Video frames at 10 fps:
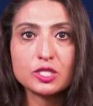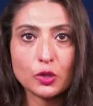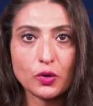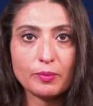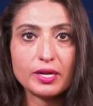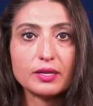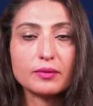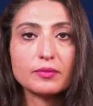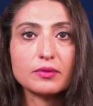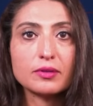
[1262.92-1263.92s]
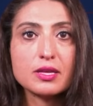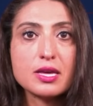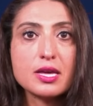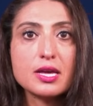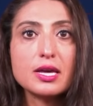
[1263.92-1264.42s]
agreement.
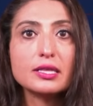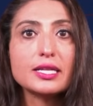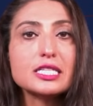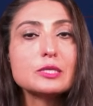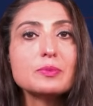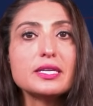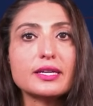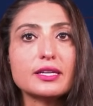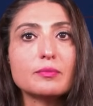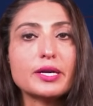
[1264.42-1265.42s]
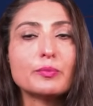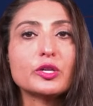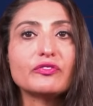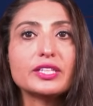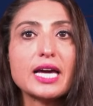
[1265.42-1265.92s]
Let's begin by
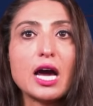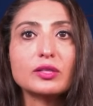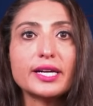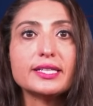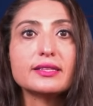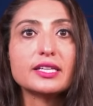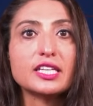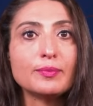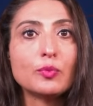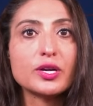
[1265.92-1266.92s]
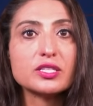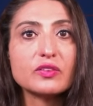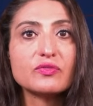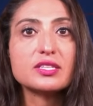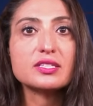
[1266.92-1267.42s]
briefly outlining the key points of
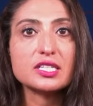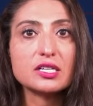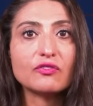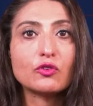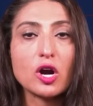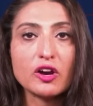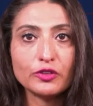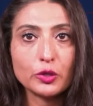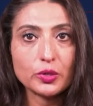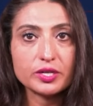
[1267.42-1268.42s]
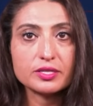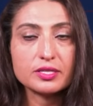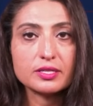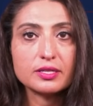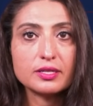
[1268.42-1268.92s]
this deal for our viewers.
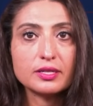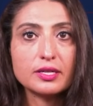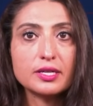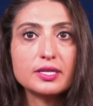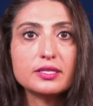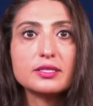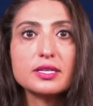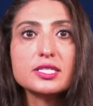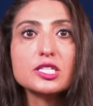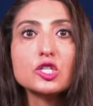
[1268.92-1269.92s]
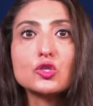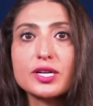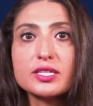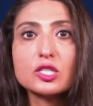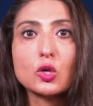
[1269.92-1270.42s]
Does it
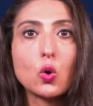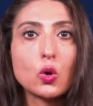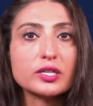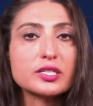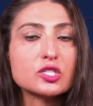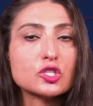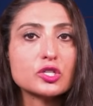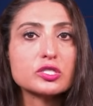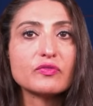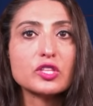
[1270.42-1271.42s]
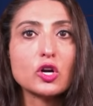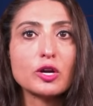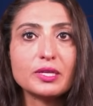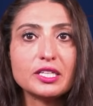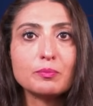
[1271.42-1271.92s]
address the core concerns of the
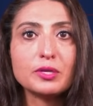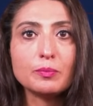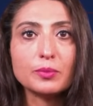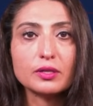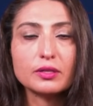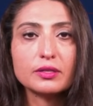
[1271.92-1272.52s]
Armenian people,